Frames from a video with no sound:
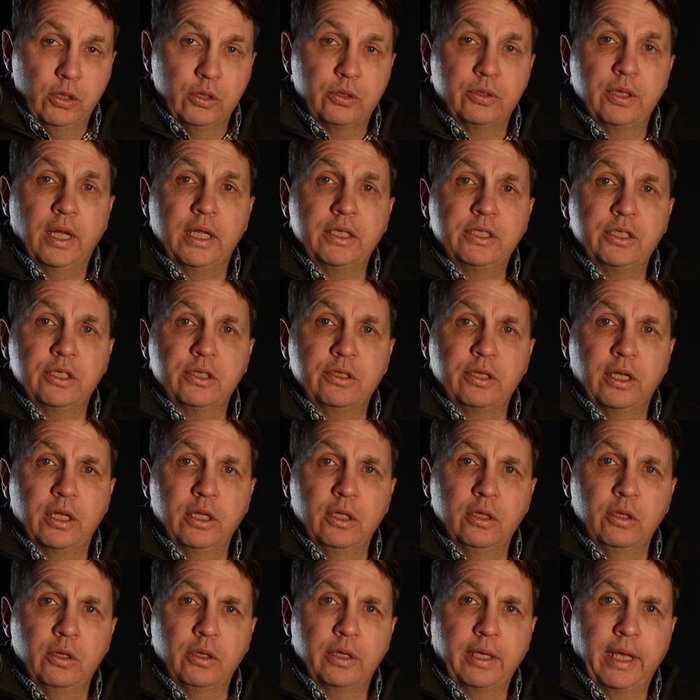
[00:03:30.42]
So that's just a
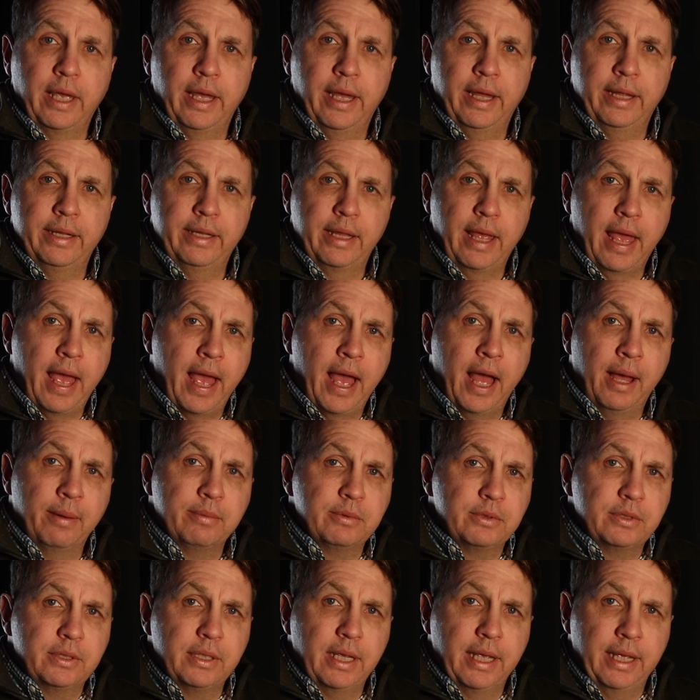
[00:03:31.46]
look at
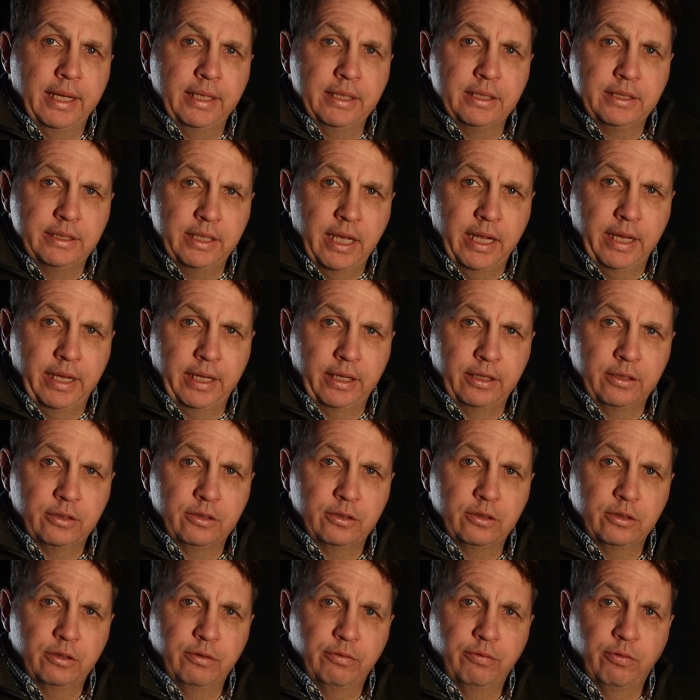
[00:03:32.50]
apps and
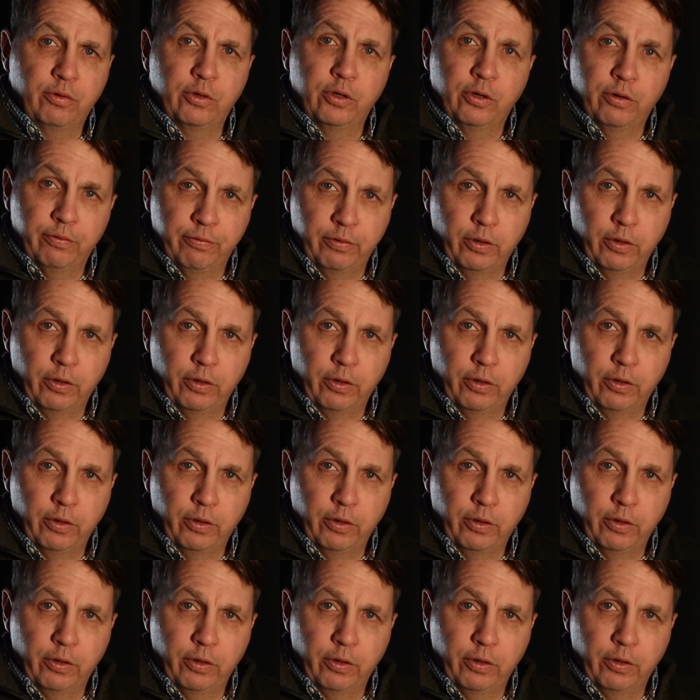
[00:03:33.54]
settings for your